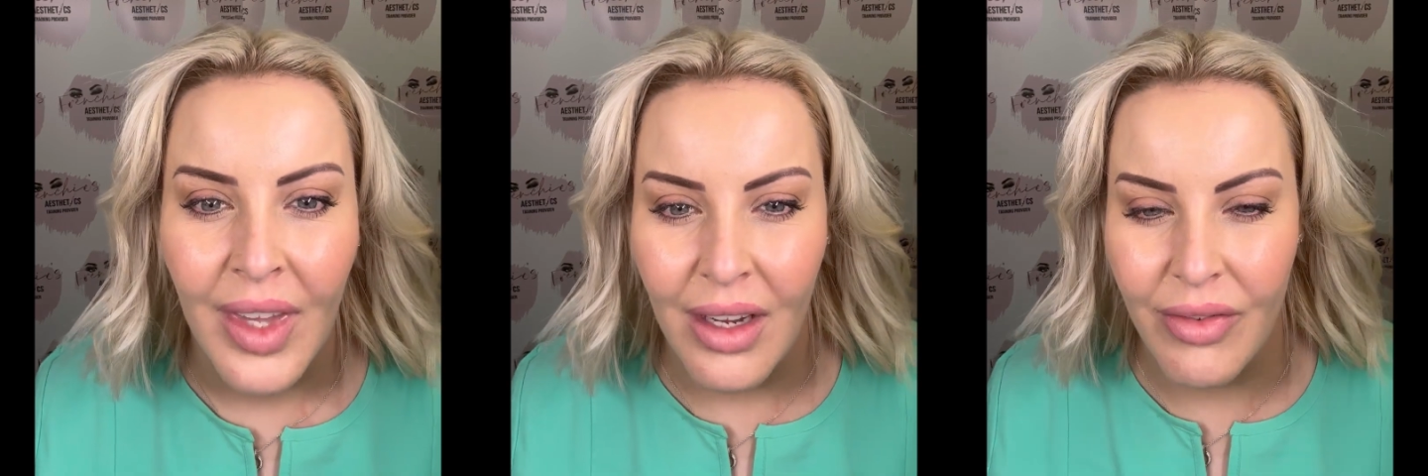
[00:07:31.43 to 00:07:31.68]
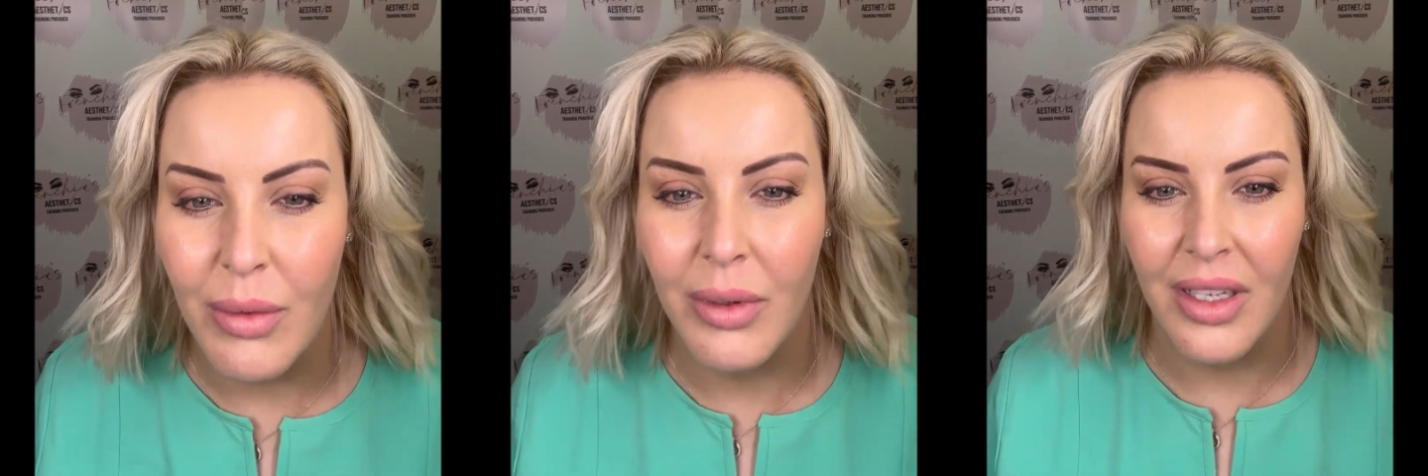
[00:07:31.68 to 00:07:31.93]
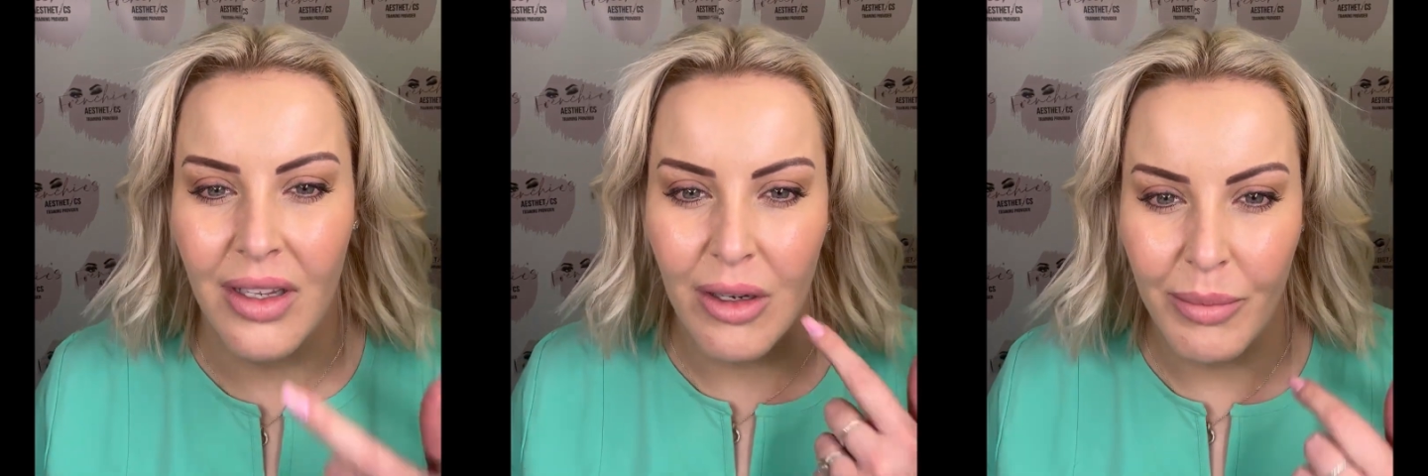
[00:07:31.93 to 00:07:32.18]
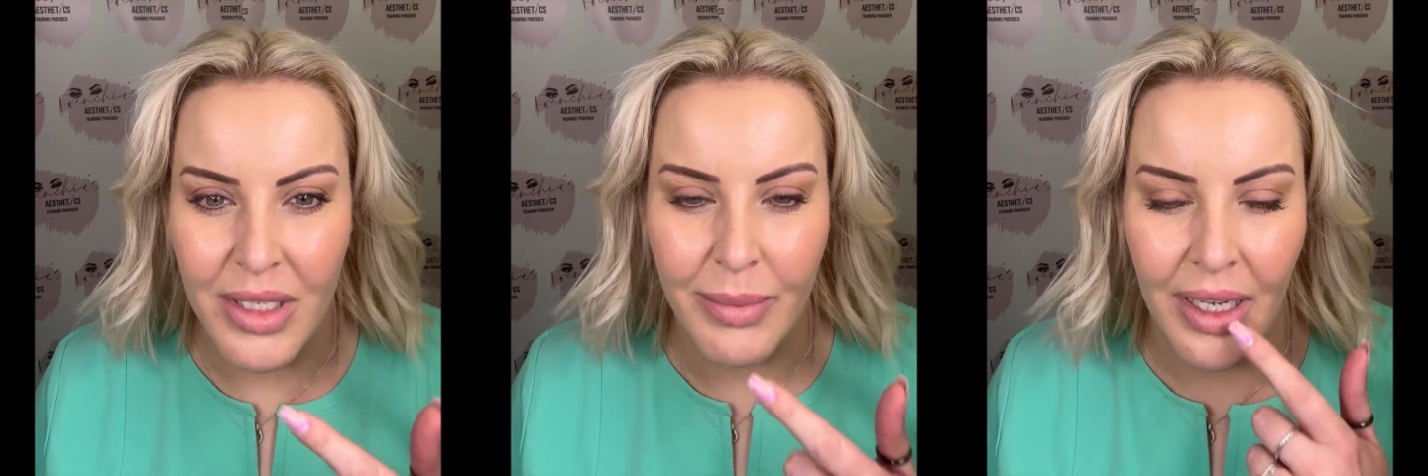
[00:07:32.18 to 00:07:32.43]
If they're wanting the
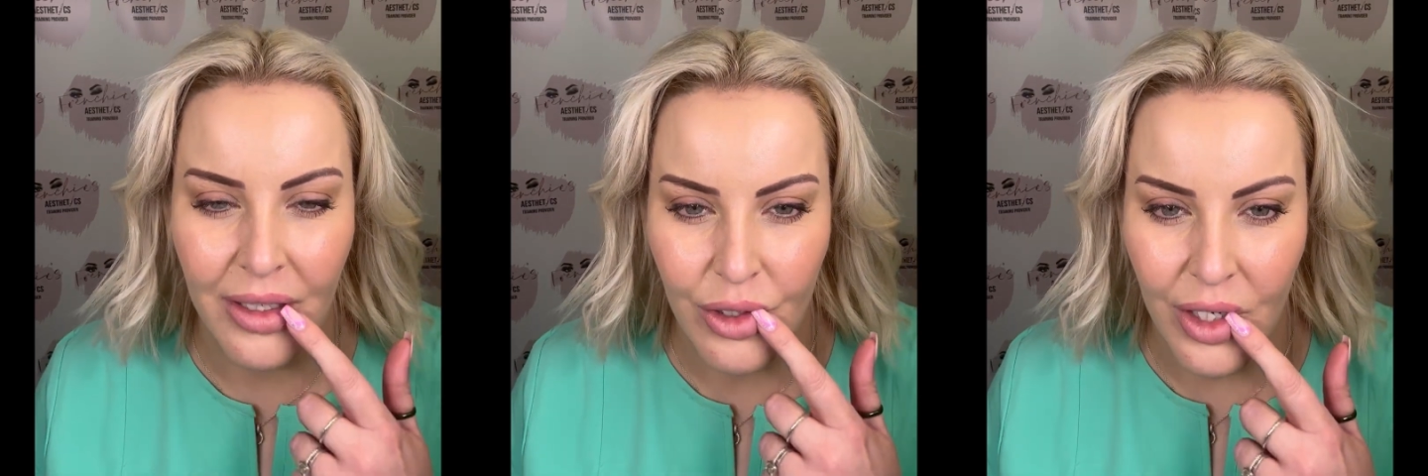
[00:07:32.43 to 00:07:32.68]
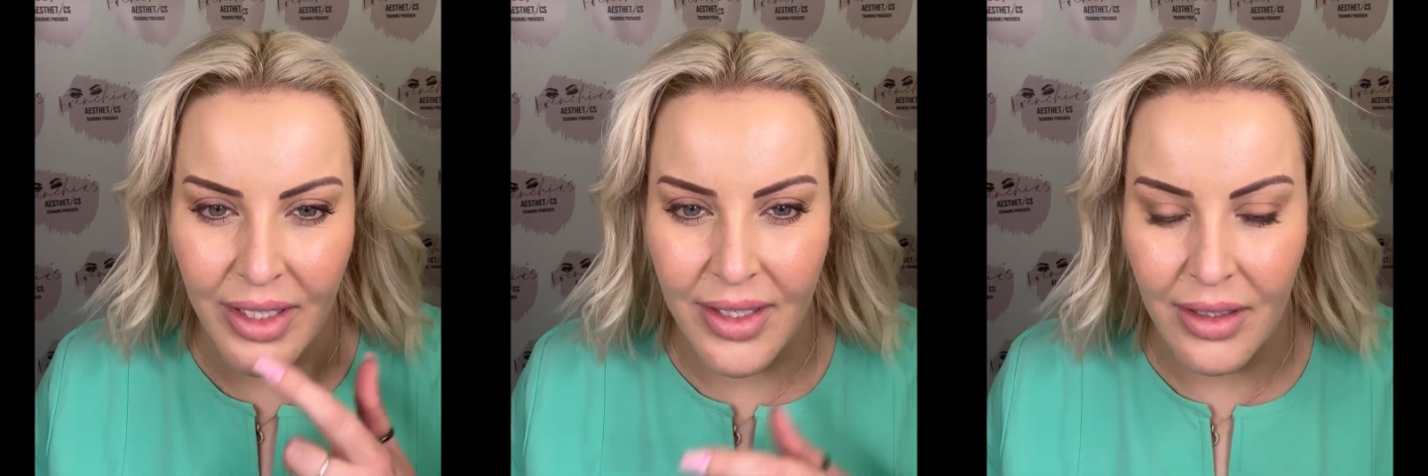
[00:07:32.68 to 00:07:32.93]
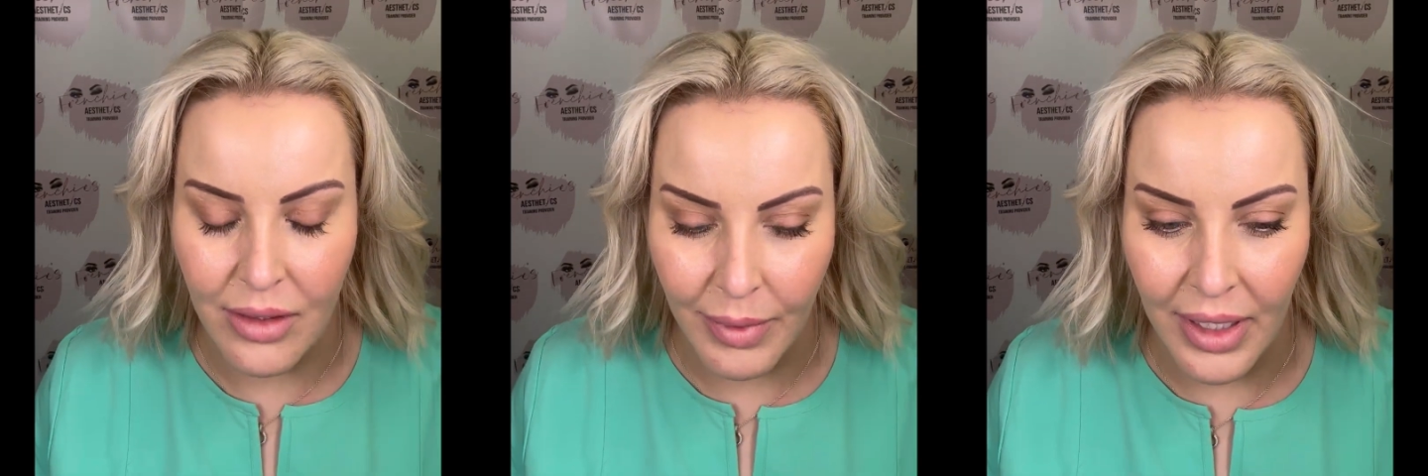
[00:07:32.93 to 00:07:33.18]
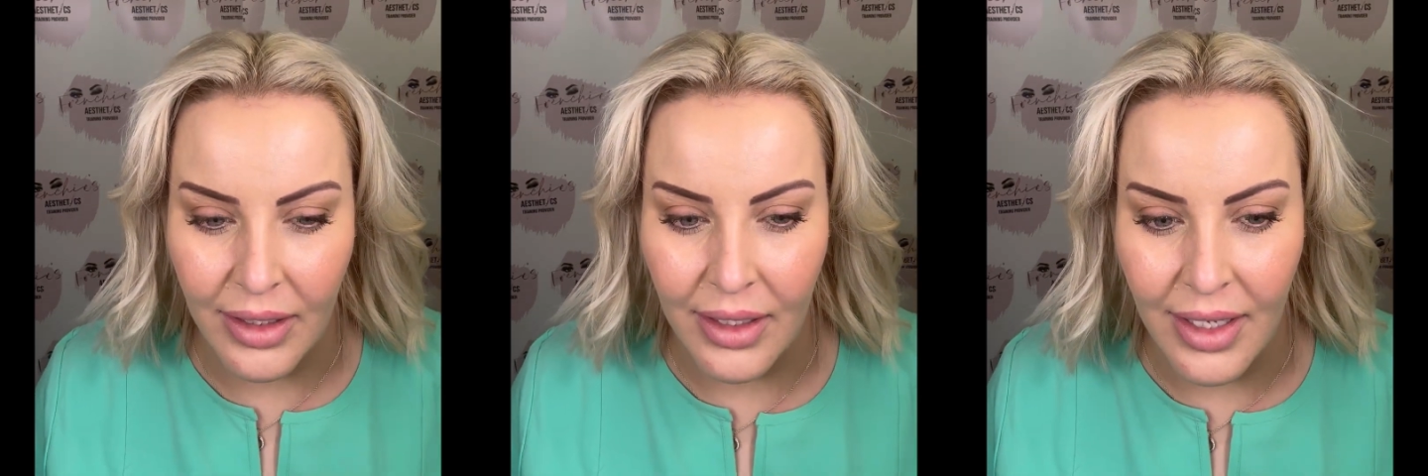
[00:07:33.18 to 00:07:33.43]
gummy smile treating as
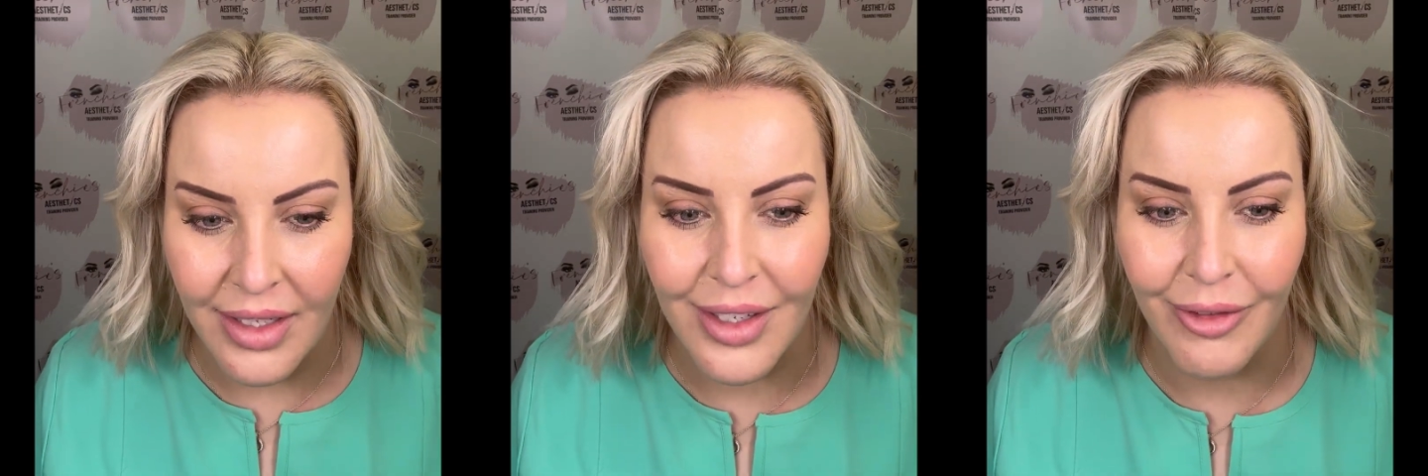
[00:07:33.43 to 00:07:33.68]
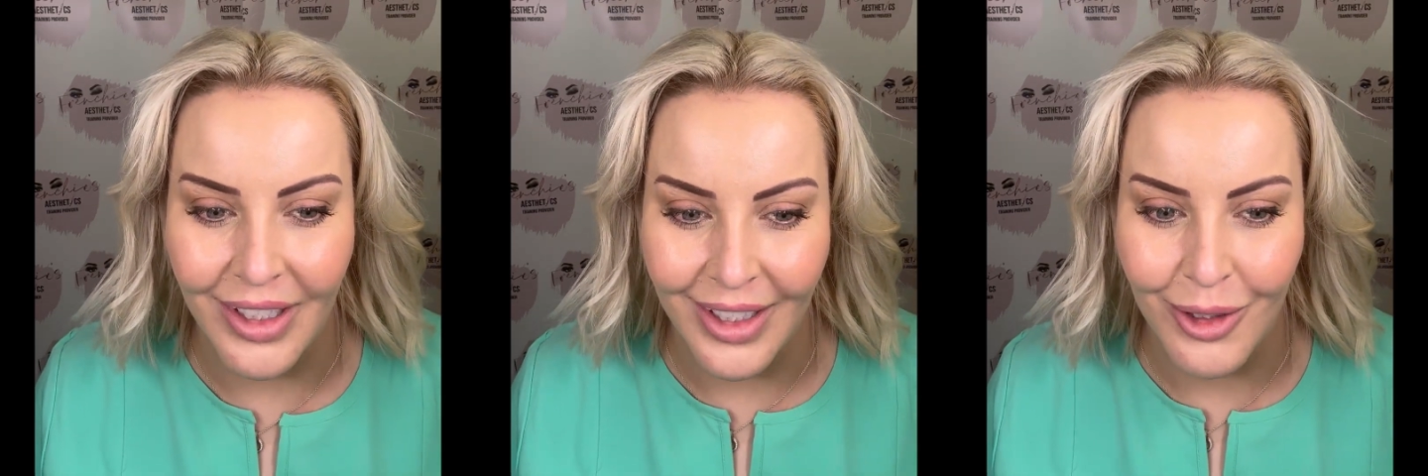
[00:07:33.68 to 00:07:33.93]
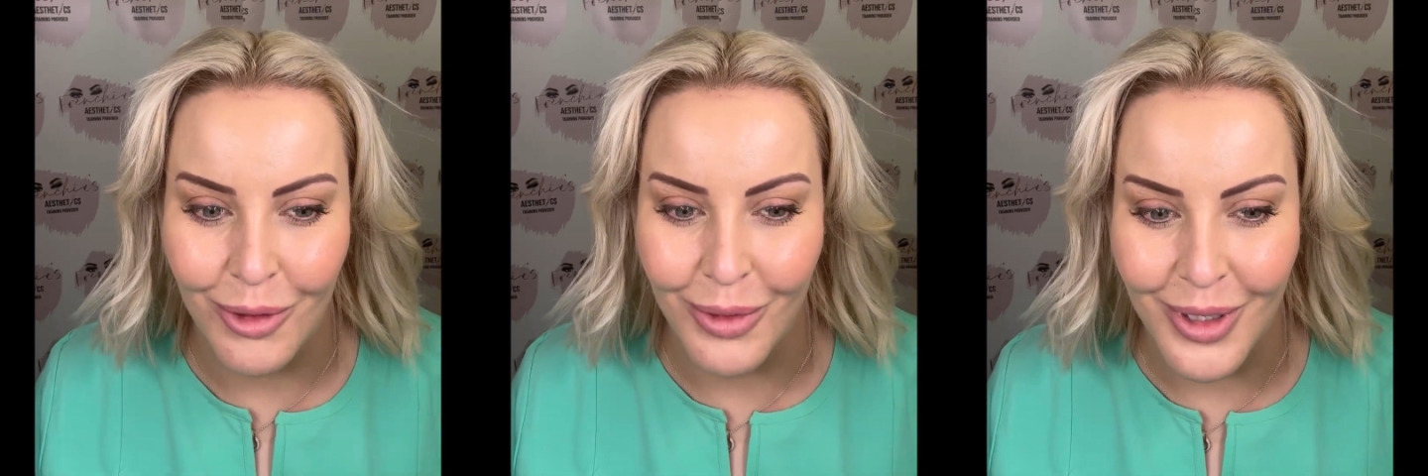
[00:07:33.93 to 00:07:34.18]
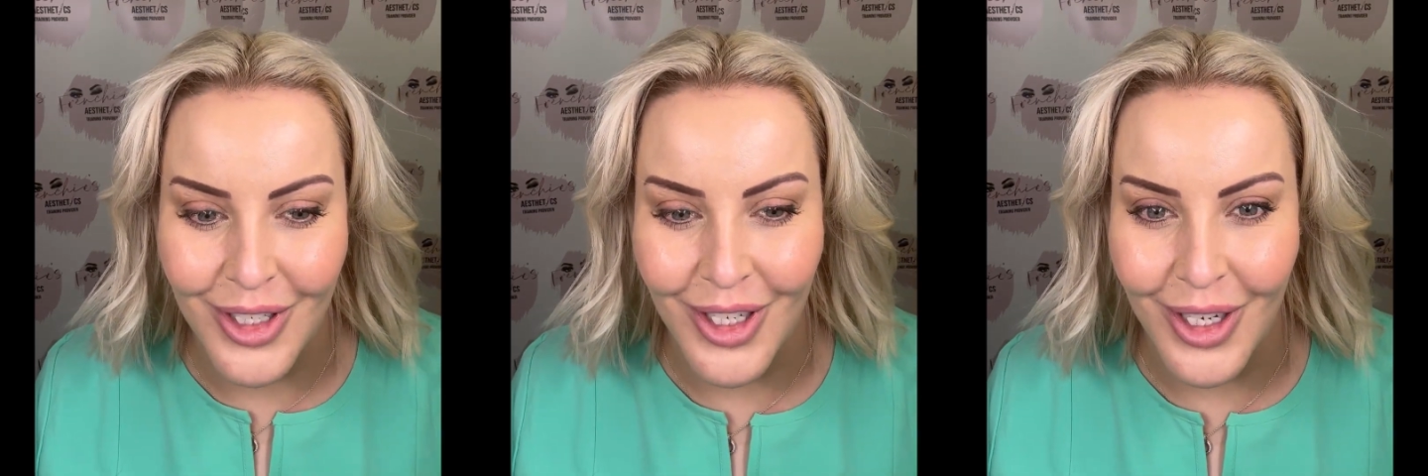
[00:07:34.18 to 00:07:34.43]
well, then that's a really good
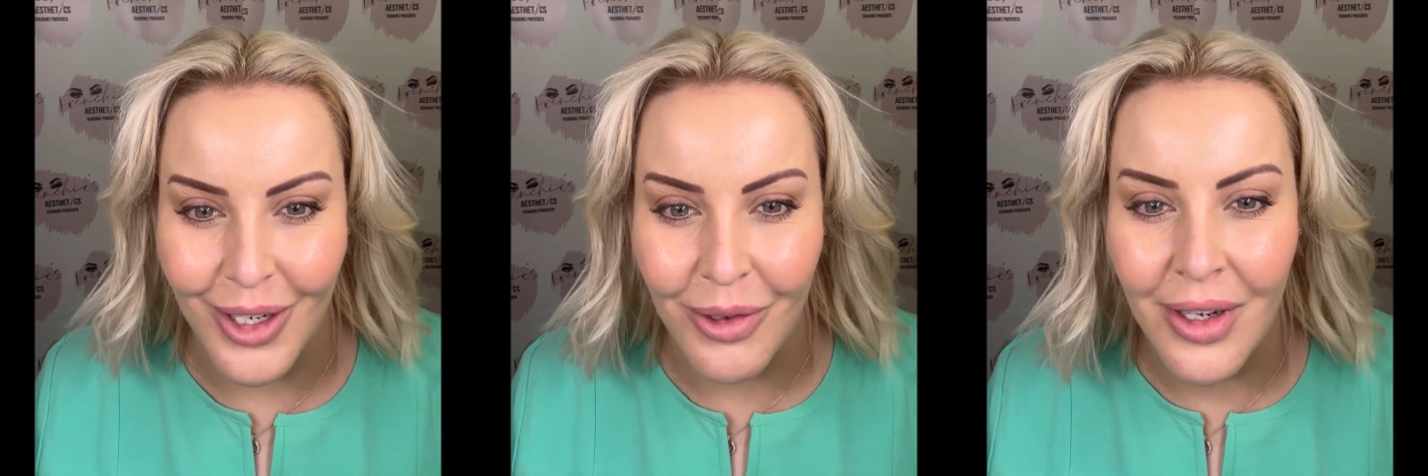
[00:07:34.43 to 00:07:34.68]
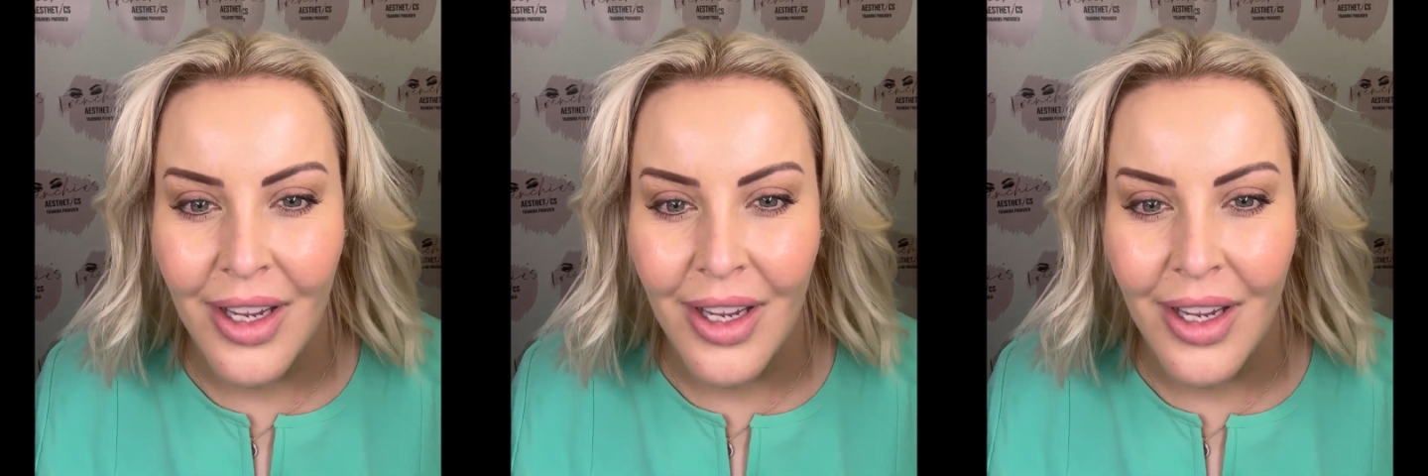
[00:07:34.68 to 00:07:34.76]
one to do.